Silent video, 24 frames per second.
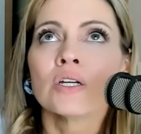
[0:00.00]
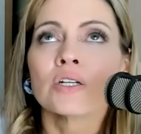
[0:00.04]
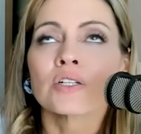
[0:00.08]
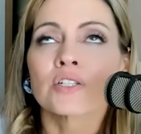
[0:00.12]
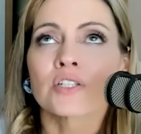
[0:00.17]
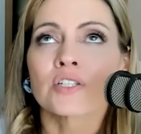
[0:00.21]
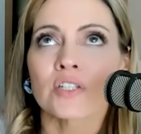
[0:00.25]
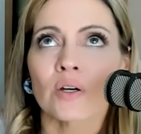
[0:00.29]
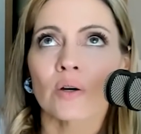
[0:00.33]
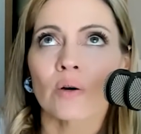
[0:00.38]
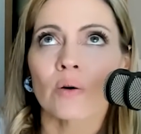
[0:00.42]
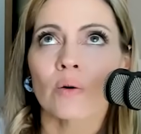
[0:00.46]

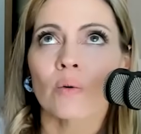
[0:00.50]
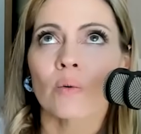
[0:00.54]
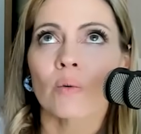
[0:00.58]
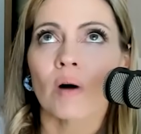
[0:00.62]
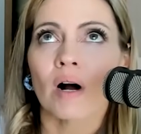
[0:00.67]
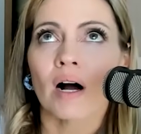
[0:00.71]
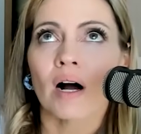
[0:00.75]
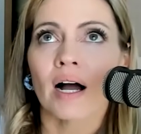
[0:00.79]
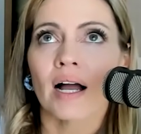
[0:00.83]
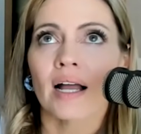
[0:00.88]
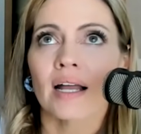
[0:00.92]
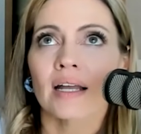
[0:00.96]
so
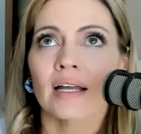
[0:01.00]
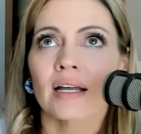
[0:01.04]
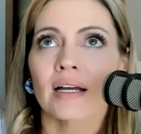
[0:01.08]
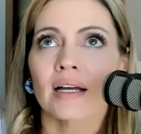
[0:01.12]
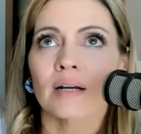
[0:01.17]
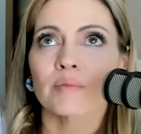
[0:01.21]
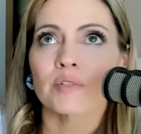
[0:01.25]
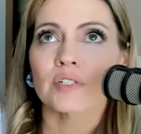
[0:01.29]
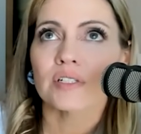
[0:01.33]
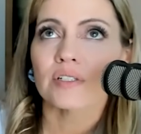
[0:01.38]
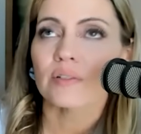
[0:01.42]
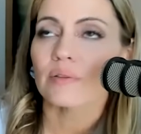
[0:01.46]
I
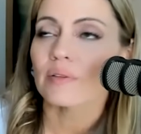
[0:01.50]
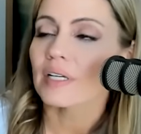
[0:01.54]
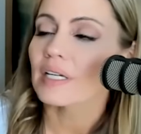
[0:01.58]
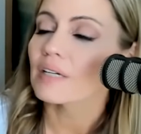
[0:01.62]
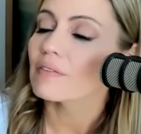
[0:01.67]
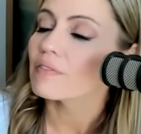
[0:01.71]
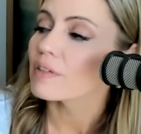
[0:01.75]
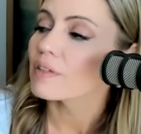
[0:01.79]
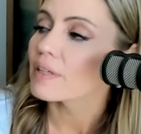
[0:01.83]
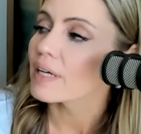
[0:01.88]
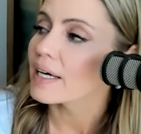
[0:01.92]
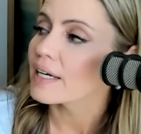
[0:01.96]
am just so
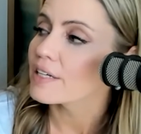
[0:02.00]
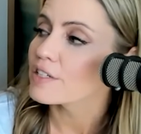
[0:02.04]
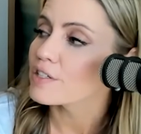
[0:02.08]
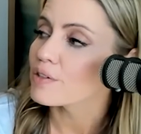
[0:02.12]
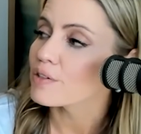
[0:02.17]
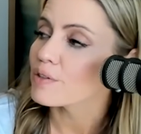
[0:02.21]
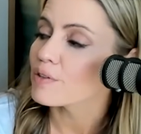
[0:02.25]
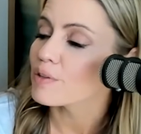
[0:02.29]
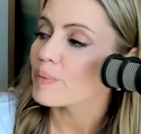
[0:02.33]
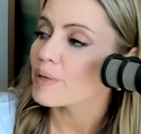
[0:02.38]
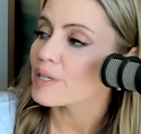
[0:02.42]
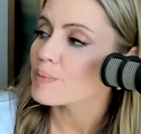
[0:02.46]
thankful I had you.
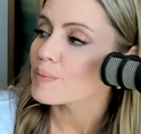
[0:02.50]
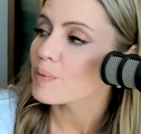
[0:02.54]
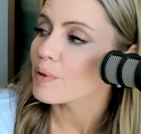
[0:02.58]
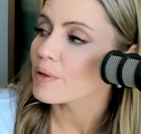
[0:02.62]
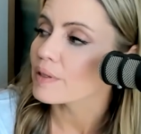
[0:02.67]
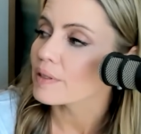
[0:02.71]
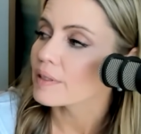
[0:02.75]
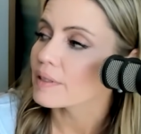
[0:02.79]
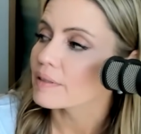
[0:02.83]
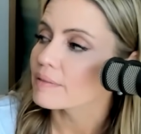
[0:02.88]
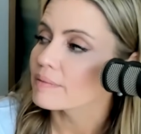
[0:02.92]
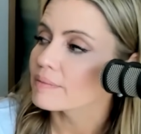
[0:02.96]
You're the best
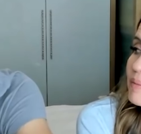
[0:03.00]
partner.